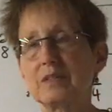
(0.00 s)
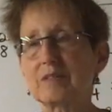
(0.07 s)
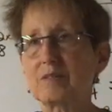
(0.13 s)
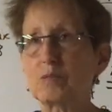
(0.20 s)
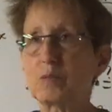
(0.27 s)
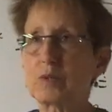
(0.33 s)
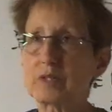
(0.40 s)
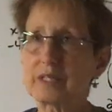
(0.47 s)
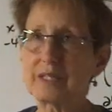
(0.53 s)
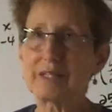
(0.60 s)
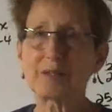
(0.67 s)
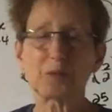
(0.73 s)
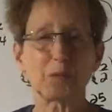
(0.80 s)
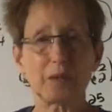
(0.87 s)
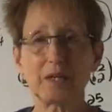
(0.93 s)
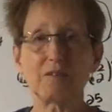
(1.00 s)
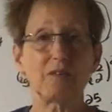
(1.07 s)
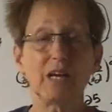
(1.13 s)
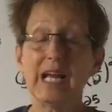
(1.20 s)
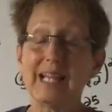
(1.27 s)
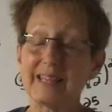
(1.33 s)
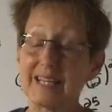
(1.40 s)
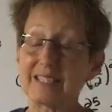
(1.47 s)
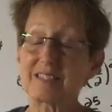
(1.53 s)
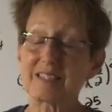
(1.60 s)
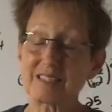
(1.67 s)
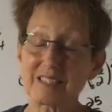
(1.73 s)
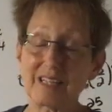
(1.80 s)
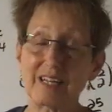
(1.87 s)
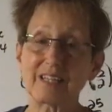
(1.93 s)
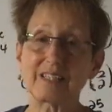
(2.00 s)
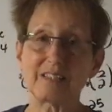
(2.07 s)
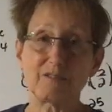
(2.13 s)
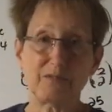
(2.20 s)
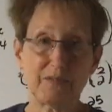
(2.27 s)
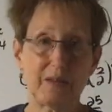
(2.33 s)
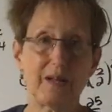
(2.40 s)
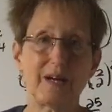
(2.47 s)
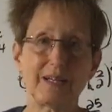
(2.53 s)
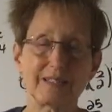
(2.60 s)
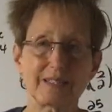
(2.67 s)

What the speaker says: isn't working or whatever, that's just not going to fly.